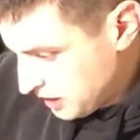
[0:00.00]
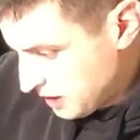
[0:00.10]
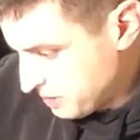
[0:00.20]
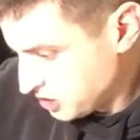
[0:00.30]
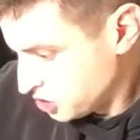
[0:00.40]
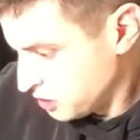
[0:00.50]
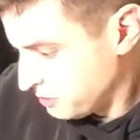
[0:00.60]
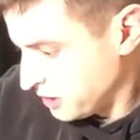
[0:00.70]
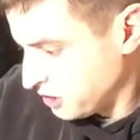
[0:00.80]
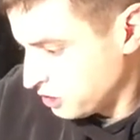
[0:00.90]
and make sure to
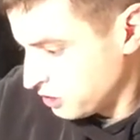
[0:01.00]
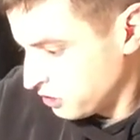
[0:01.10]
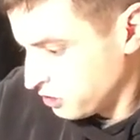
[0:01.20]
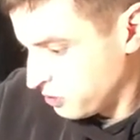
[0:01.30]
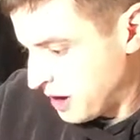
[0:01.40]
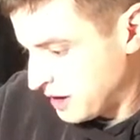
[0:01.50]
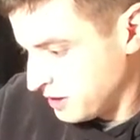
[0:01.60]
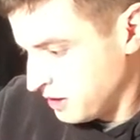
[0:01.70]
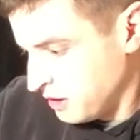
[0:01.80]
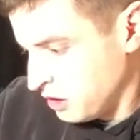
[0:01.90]
bring your
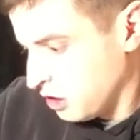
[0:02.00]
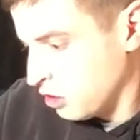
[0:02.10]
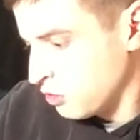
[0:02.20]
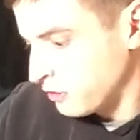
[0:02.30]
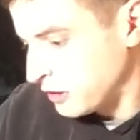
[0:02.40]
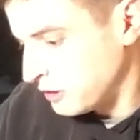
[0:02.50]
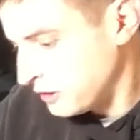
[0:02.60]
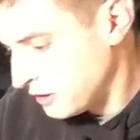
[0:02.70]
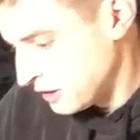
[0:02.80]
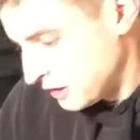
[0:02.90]
thread
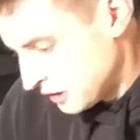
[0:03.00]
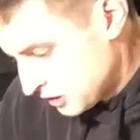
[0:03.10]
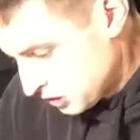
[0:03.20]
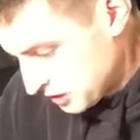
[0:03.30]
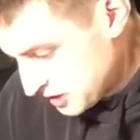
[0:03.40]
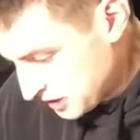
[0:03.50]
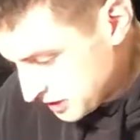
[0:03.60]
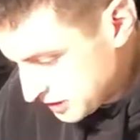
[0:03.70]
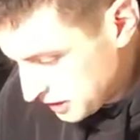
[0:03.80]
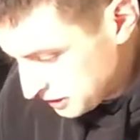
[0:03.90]
over so it doesn't
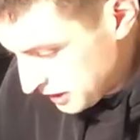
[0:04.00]
get sucked